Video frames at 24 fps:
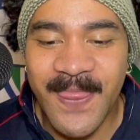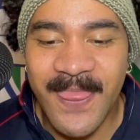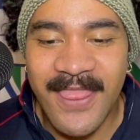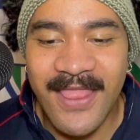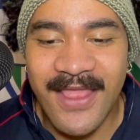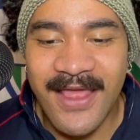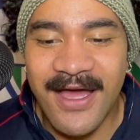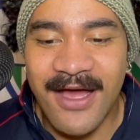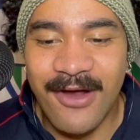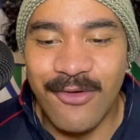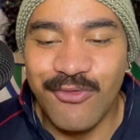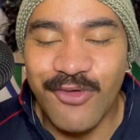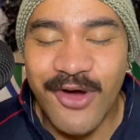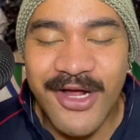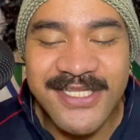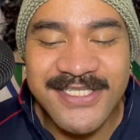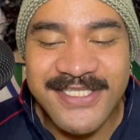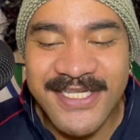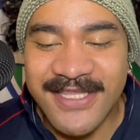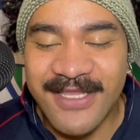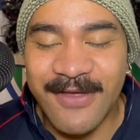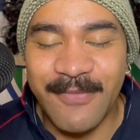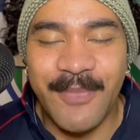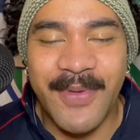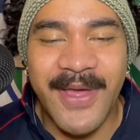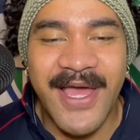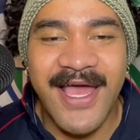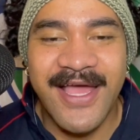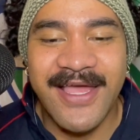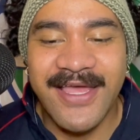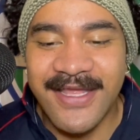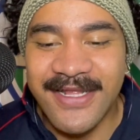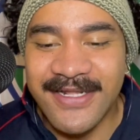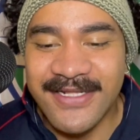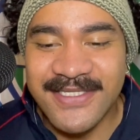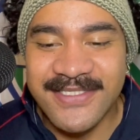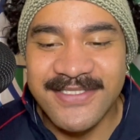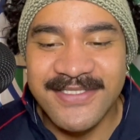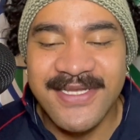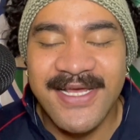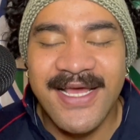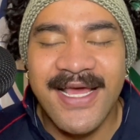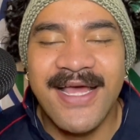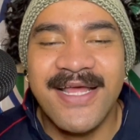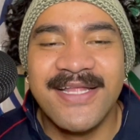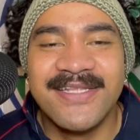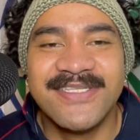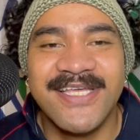runs at the pack and
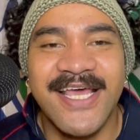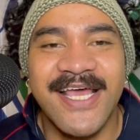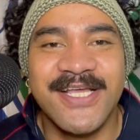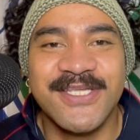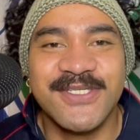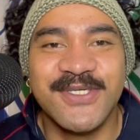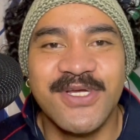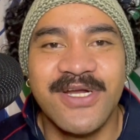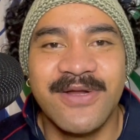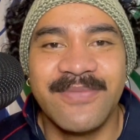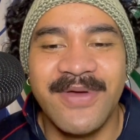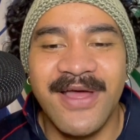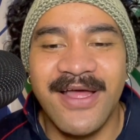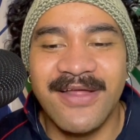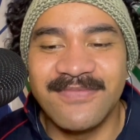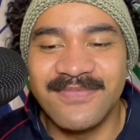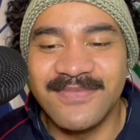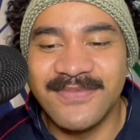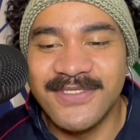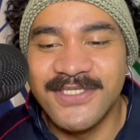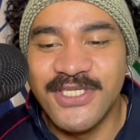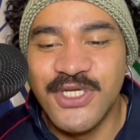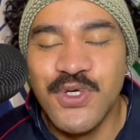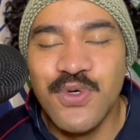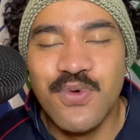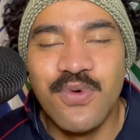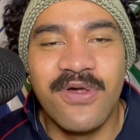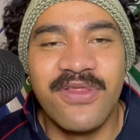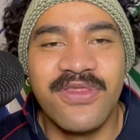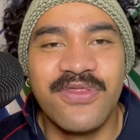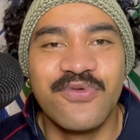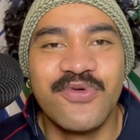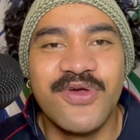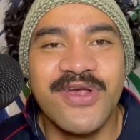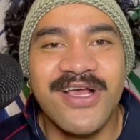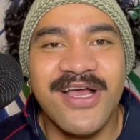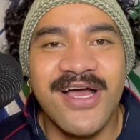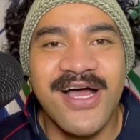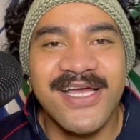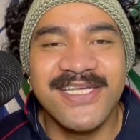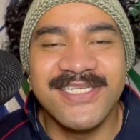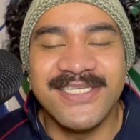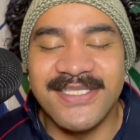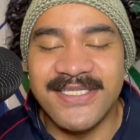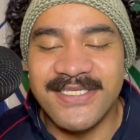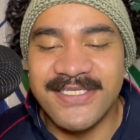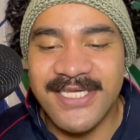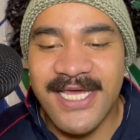takes on about 2 or 3 guys
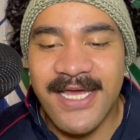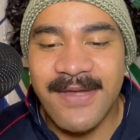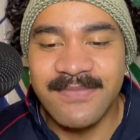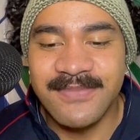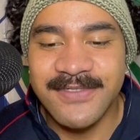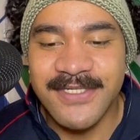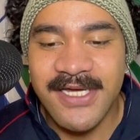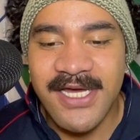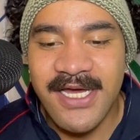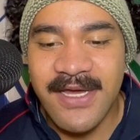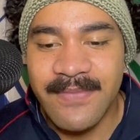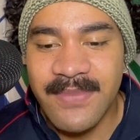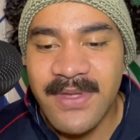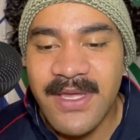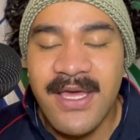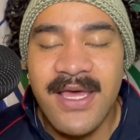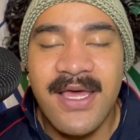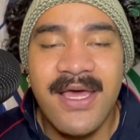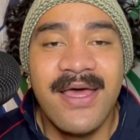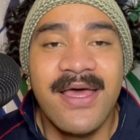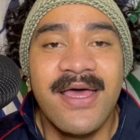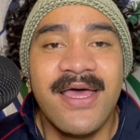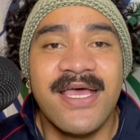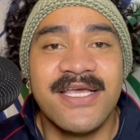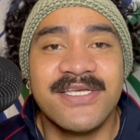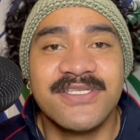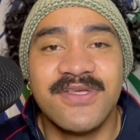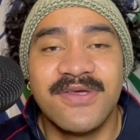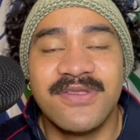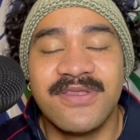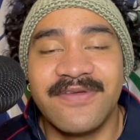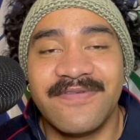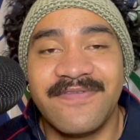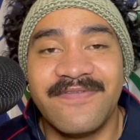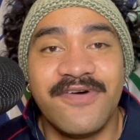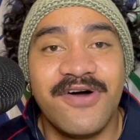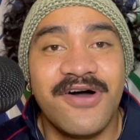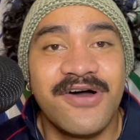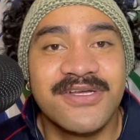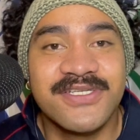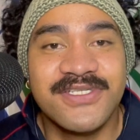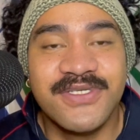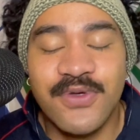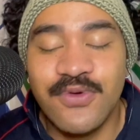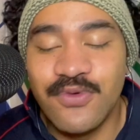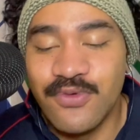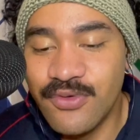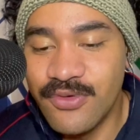at the same time. It's not the fox
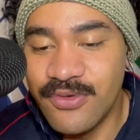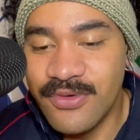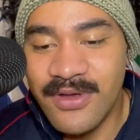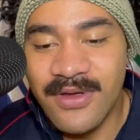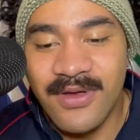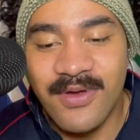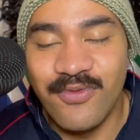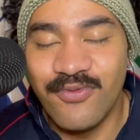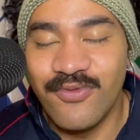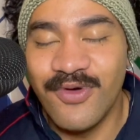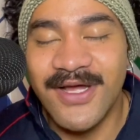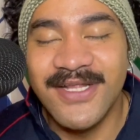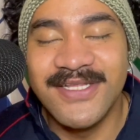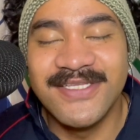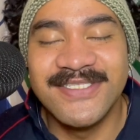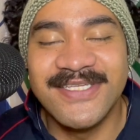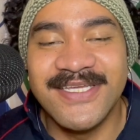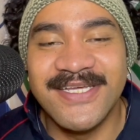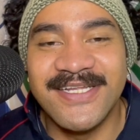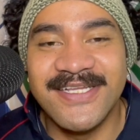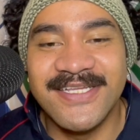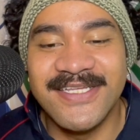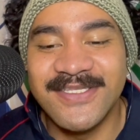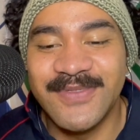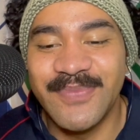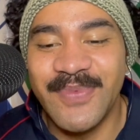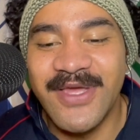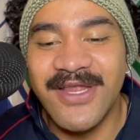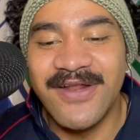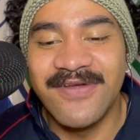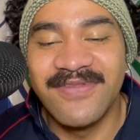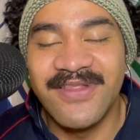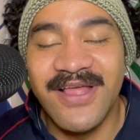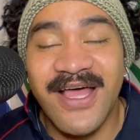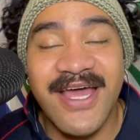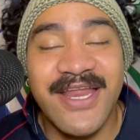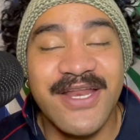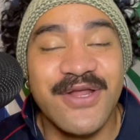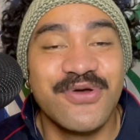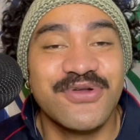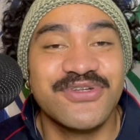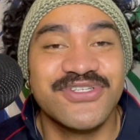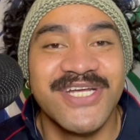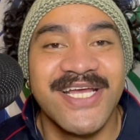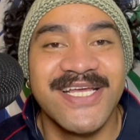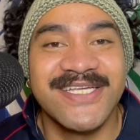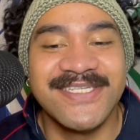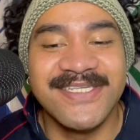who runs at a speed of lightning or
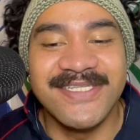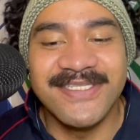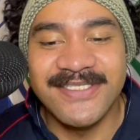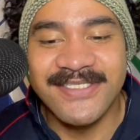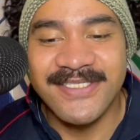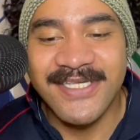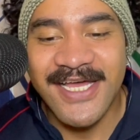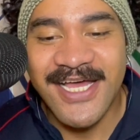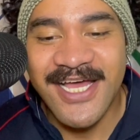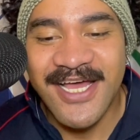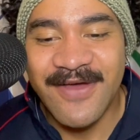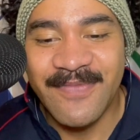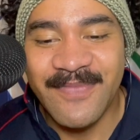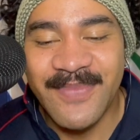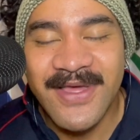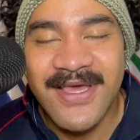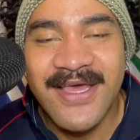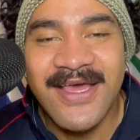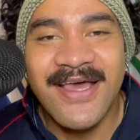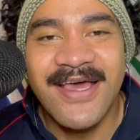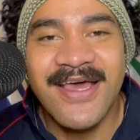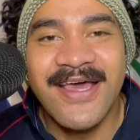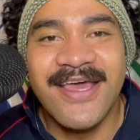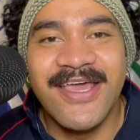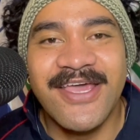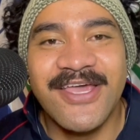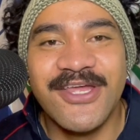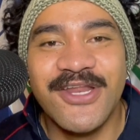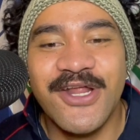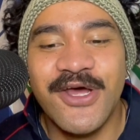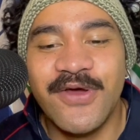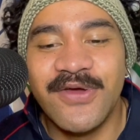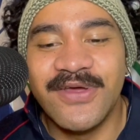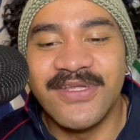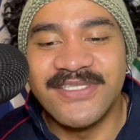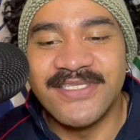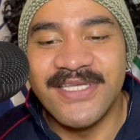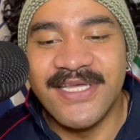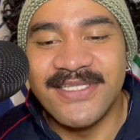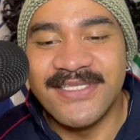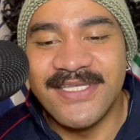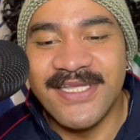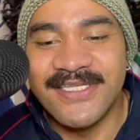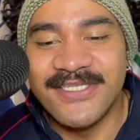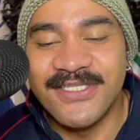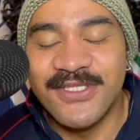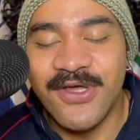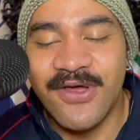Jason Saab.
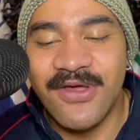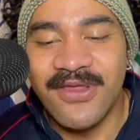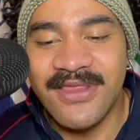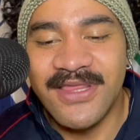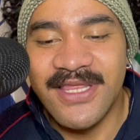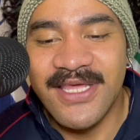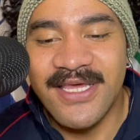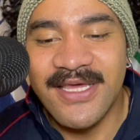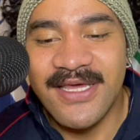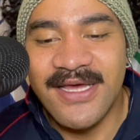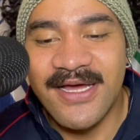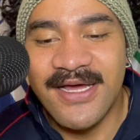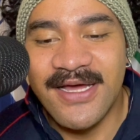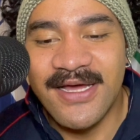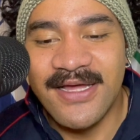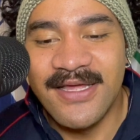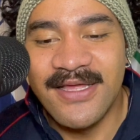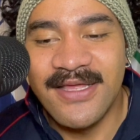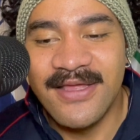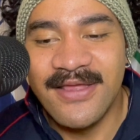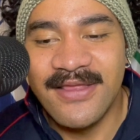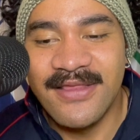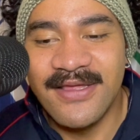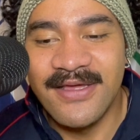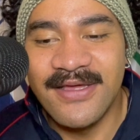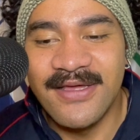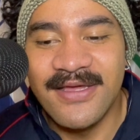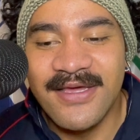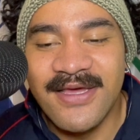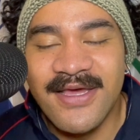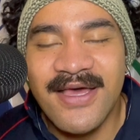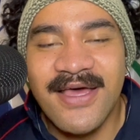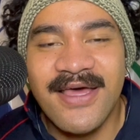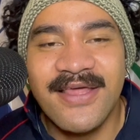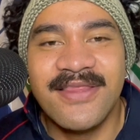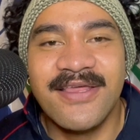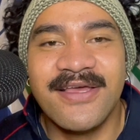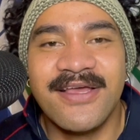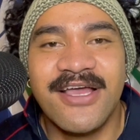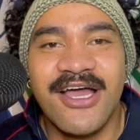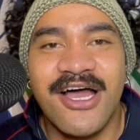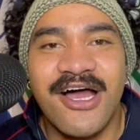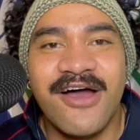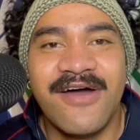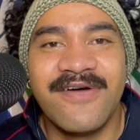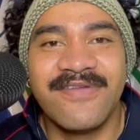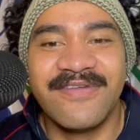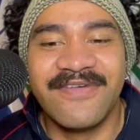It's not the
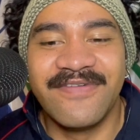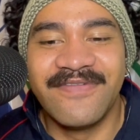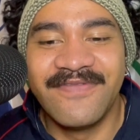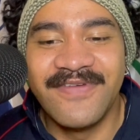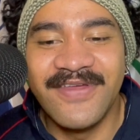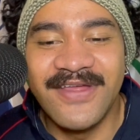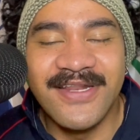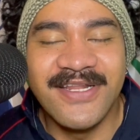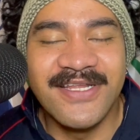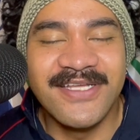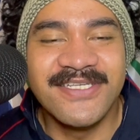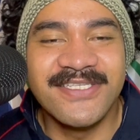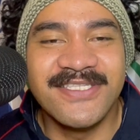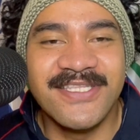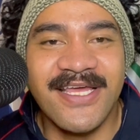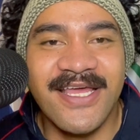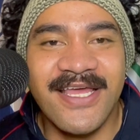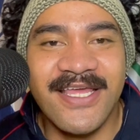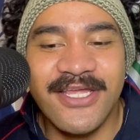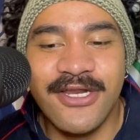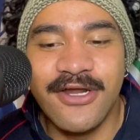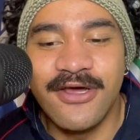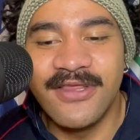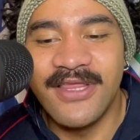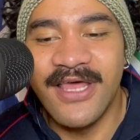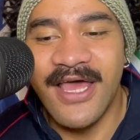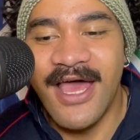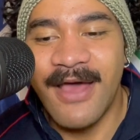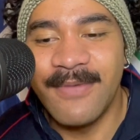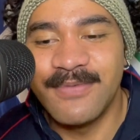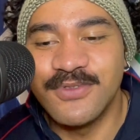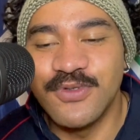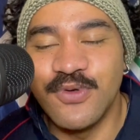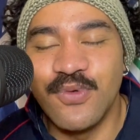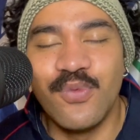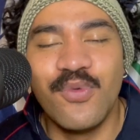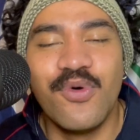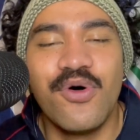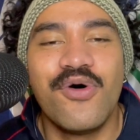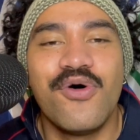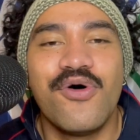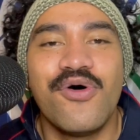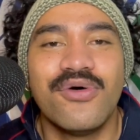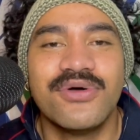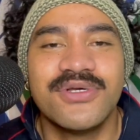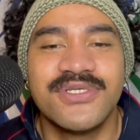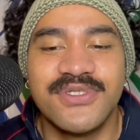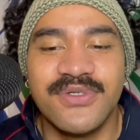guy with the fitness that the absolute
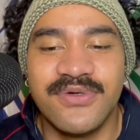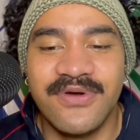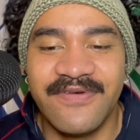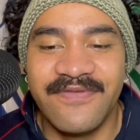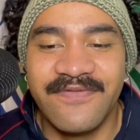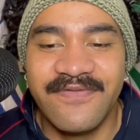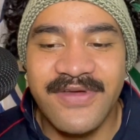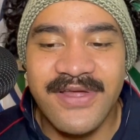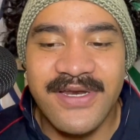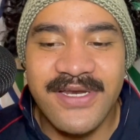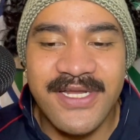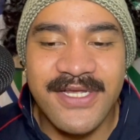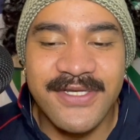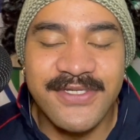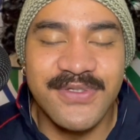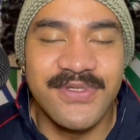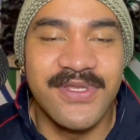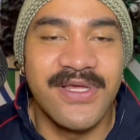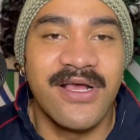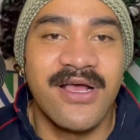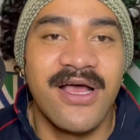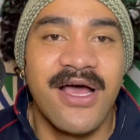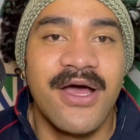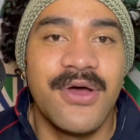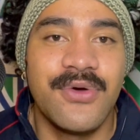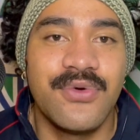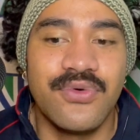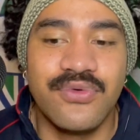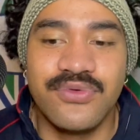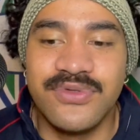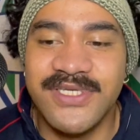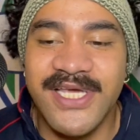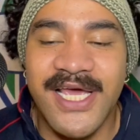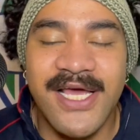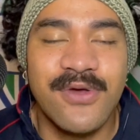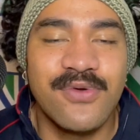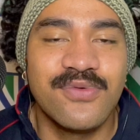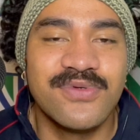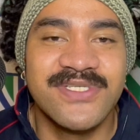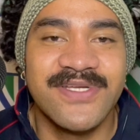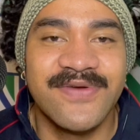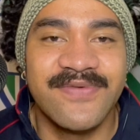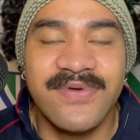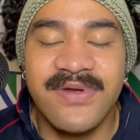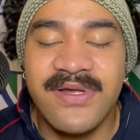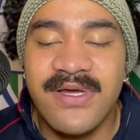warhorse sort of fitness, or the guy who tackles it.